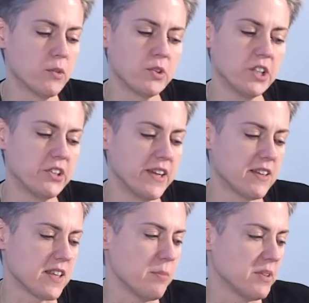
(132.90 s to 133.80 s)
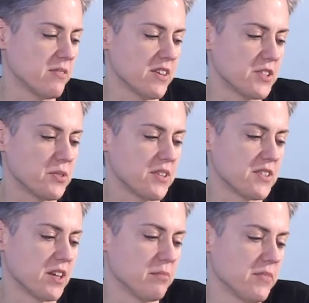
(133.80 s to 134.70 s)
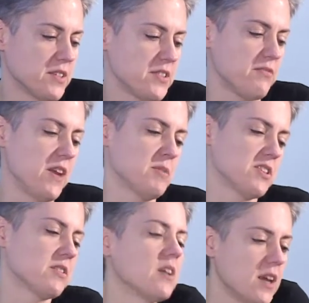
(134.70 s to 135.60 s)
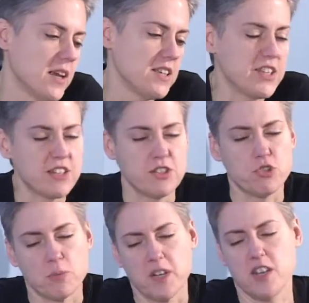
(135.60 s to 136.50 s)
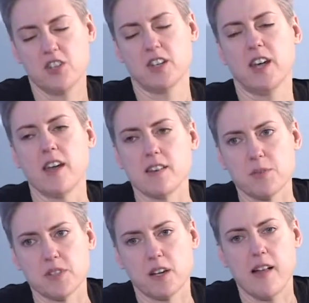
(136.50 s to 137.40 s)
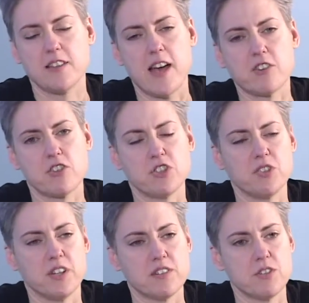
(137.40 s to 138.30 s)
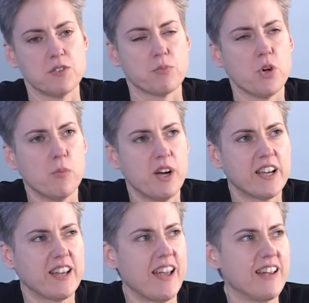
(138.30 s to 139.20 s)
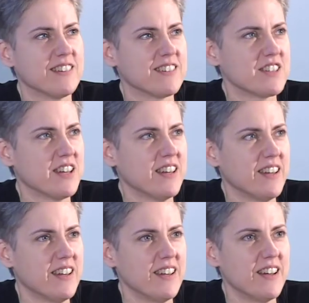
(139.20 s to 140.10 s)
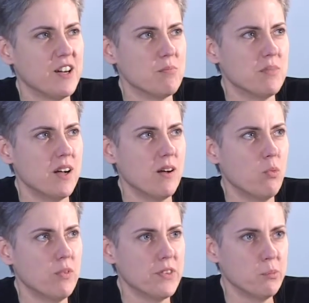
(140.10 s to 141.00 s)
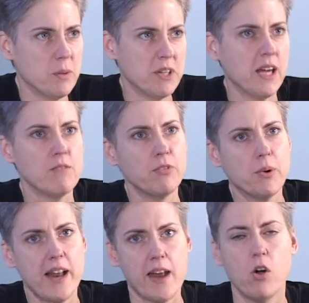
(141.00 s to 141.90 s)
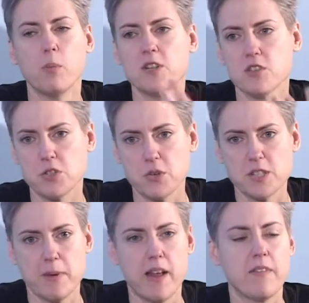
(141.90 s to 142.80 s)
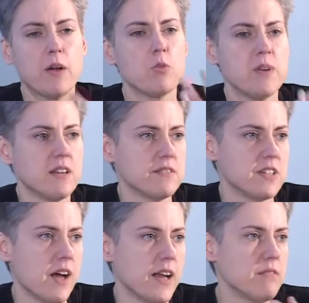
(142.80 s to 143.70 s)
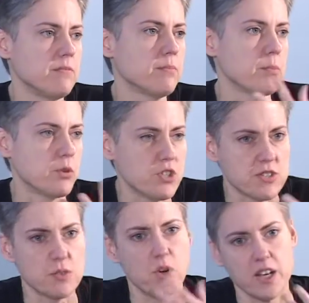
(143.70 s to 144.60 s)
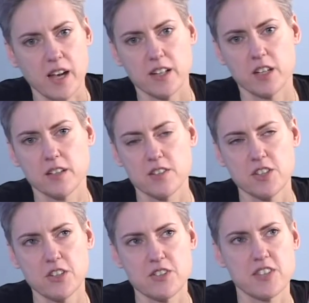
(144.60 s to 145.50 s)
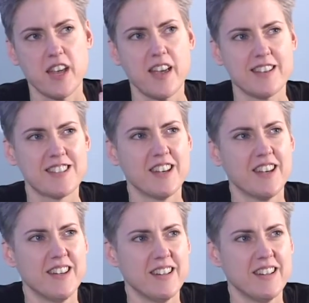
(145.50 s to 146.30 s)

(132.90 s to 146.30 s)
one really great example of this is um, there's a famous sex discrimination case. It was a class action suit against Sears and Roebuck, and um, uh, women came forward, had a whole bunch of stories about how they were being denied promotions and whatnot in Sears, and